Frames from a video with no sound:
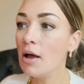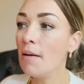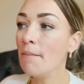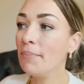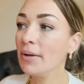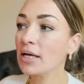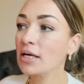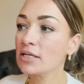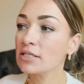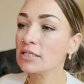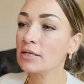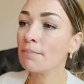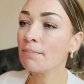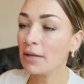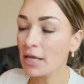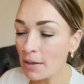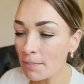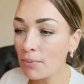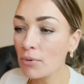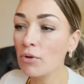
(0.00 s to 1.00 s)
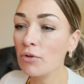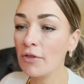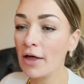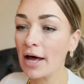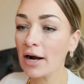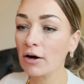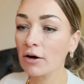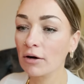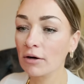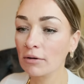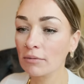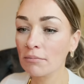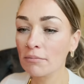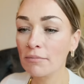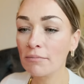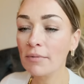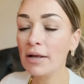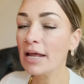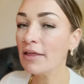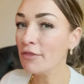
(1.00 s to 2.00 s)
because the people that are
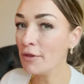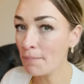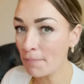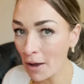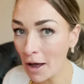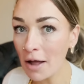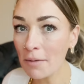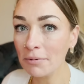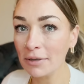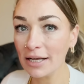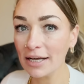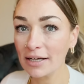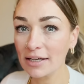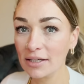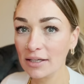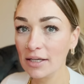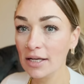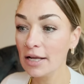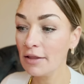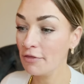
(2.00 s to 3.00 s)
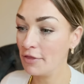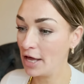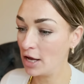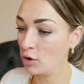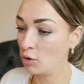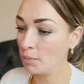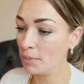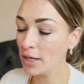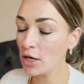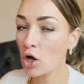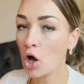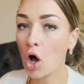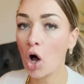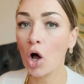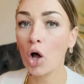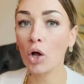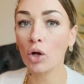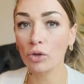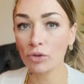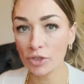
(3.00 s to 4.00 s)
in the public That'll be
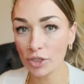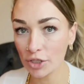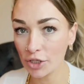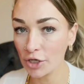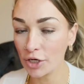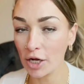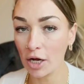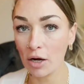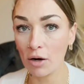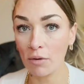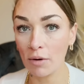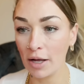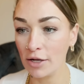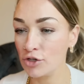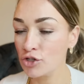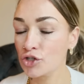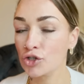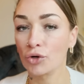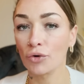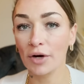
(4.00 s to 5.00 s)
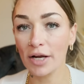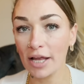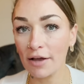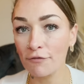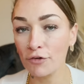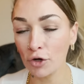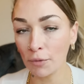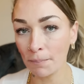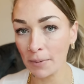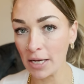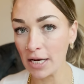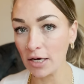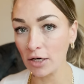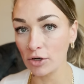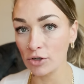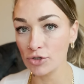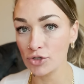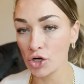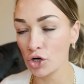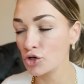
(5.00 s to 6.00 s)
called, you know, a jury of your
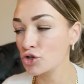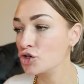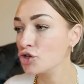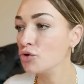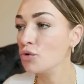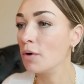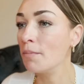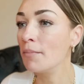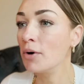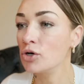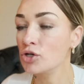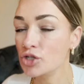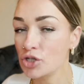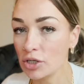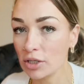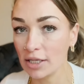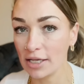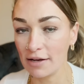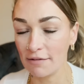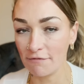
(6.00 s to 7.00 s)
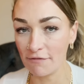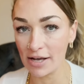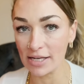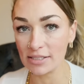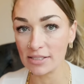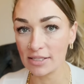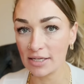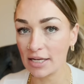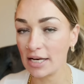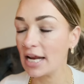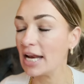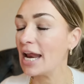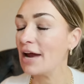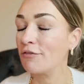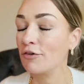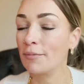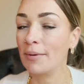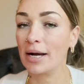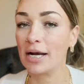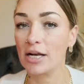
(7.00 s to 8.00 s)
peers are too emotionally invested and
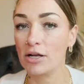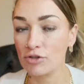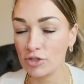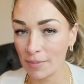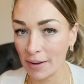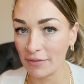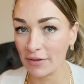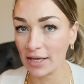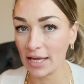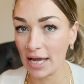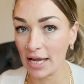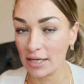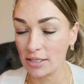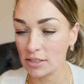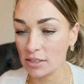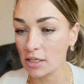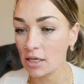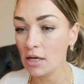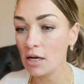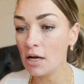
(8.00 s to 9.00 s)
everybody knows about the case.